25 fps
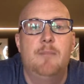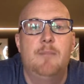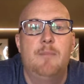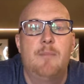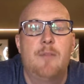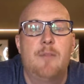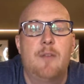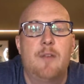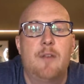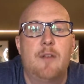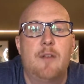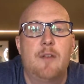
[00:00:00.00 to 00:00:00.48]

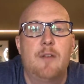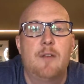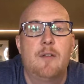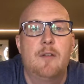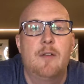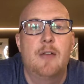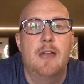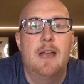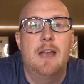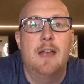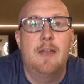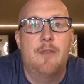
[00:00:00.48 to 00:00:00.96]

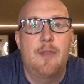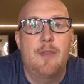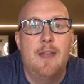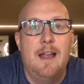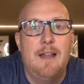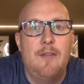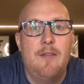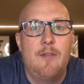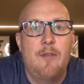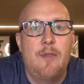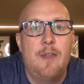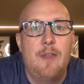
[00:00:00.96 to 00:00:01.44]
secure as
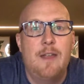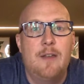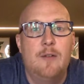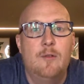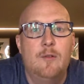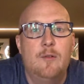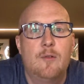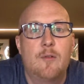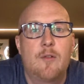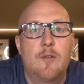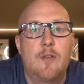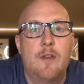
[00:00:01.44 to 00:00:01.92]
that. They
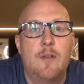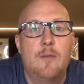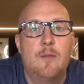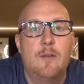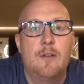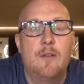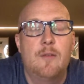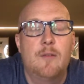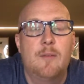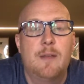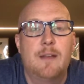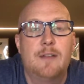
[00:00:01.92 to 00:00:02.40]
also, when
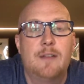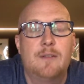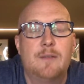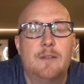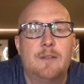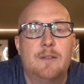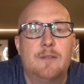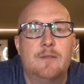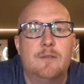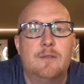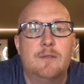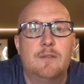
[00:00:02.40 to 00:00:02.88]
you're about to
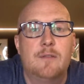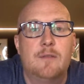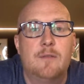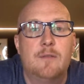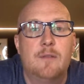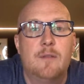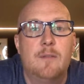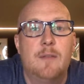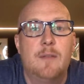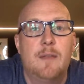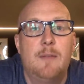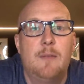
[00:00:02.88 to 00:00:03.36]
enter into the
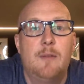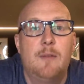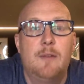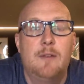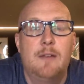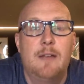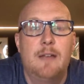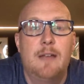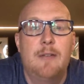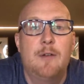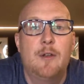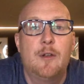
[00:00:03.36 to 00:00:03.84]
room, they want to
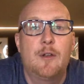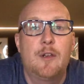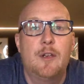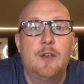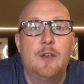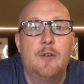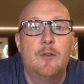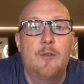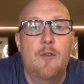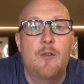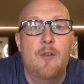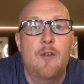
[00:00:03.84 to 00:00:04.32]
have a look at
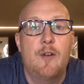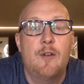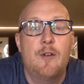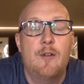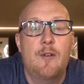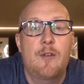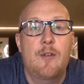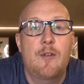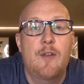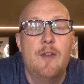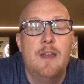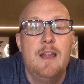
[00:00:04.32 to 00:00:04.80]
your
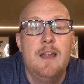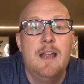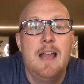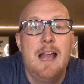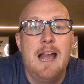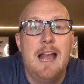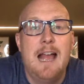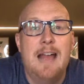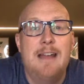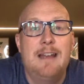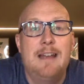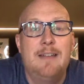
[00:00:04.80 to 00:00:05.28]
socks
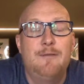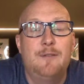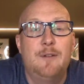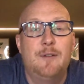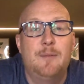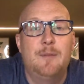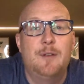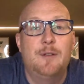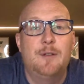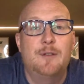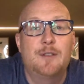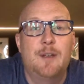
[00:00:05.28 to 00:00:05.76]
and lift
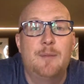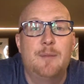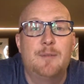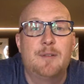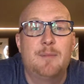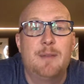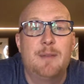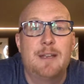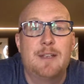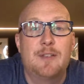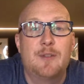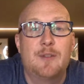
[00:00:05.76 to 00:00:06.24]
up your top
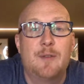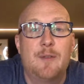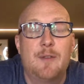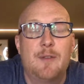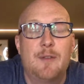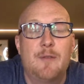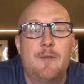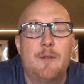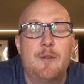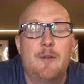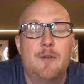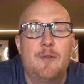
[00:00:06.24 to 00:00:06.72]
to make sure that
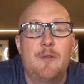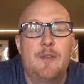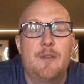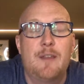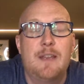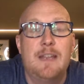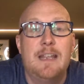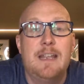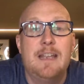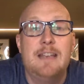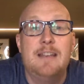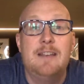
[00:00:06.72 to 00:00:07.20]
you've got
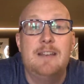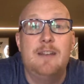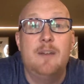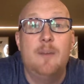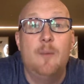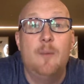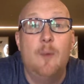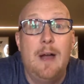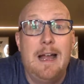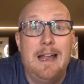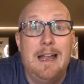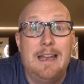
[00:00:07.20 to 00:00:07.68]
nothing hidden
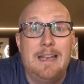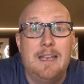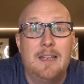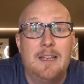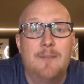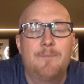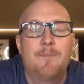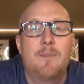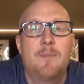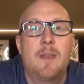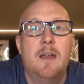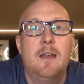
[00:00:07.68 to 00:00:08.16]
away.
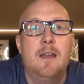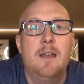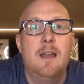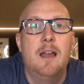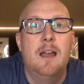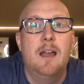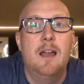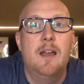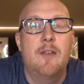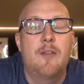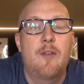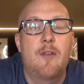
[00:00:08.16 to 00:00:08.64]

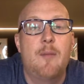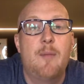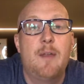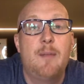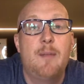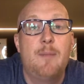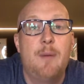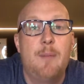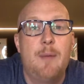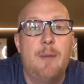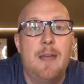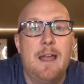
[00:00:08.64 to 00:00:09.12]
So be
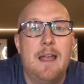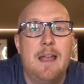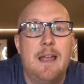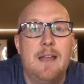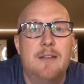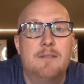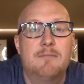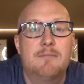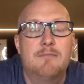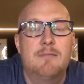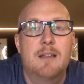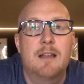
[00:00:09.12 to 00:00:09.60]

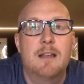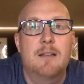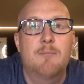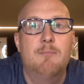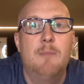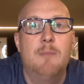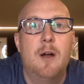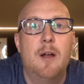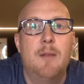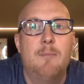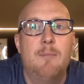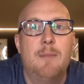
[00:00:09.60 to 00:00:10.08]
prepared. That
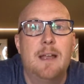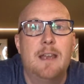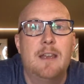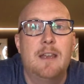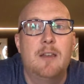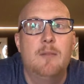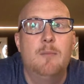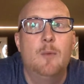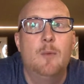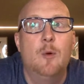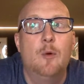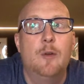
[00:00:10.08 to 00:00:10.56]
might make
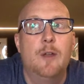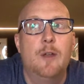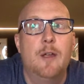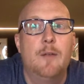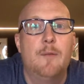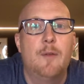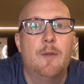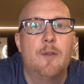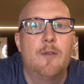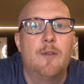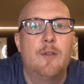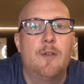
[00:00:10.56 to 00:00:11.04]
you more
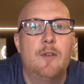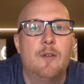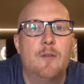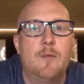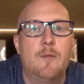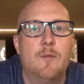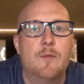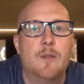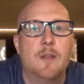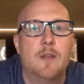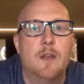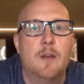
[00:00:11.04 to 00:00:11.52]
nervous than you
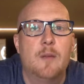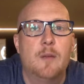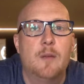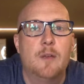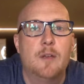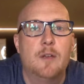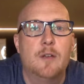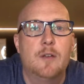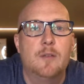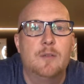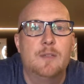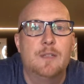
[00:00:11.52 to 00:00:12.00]
already are when
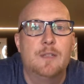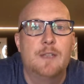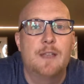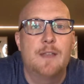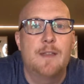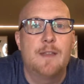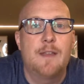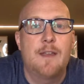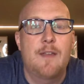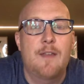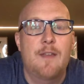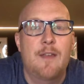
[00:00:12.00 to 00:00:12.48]
you come to take
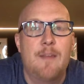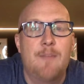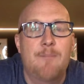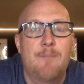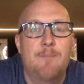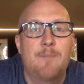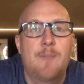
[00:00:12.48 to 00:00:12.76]
the exam.